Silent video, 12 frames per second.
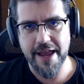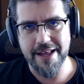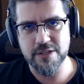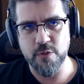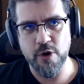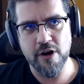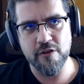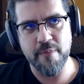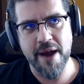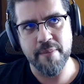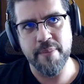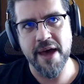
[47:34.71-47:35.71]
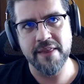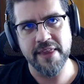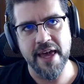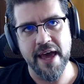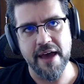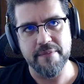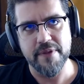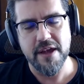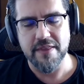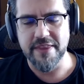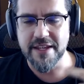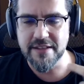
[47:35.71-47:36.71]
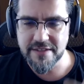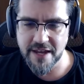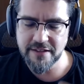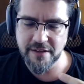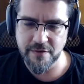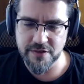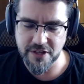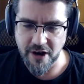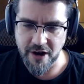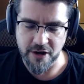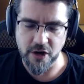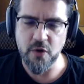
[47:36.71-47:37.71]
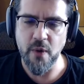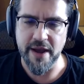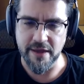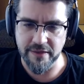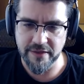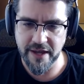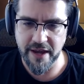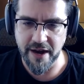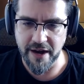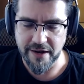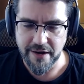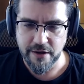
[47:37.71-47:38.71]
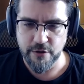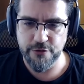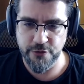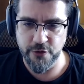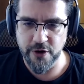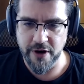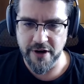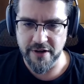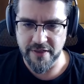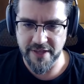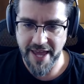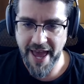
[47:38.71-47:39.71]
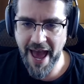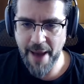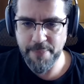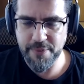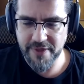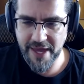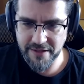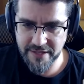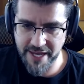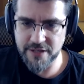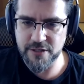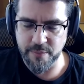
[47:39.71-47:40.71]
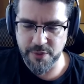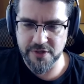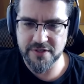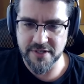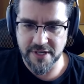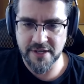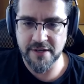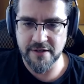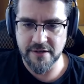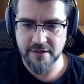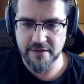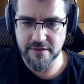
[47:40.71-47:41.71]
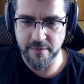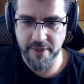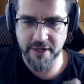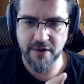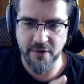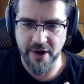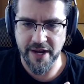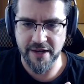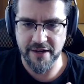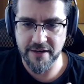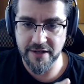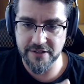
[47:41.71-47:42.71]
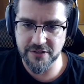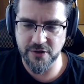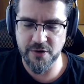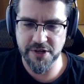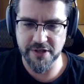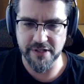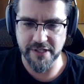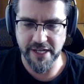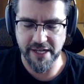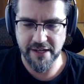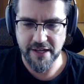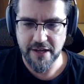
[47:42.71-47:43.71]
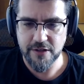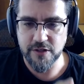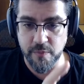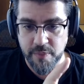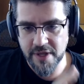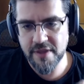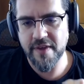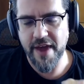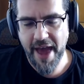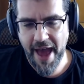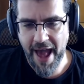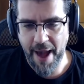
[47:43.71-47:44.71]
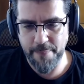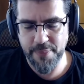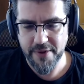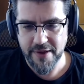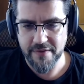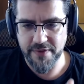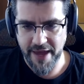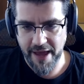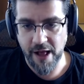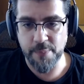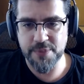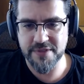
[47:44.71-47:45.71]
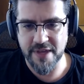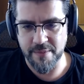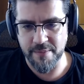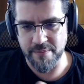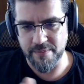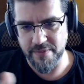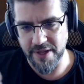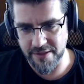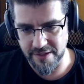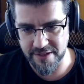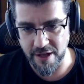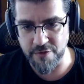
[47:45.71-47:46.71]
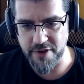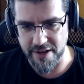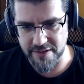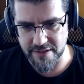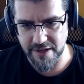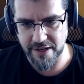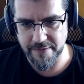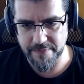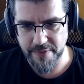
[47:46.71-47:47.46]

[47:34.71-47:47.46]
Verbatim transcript: it's more of my bet that the incentives aren't quite there for the app that takes the person in to Bitcoin custodially to be the app that helps them into self custody.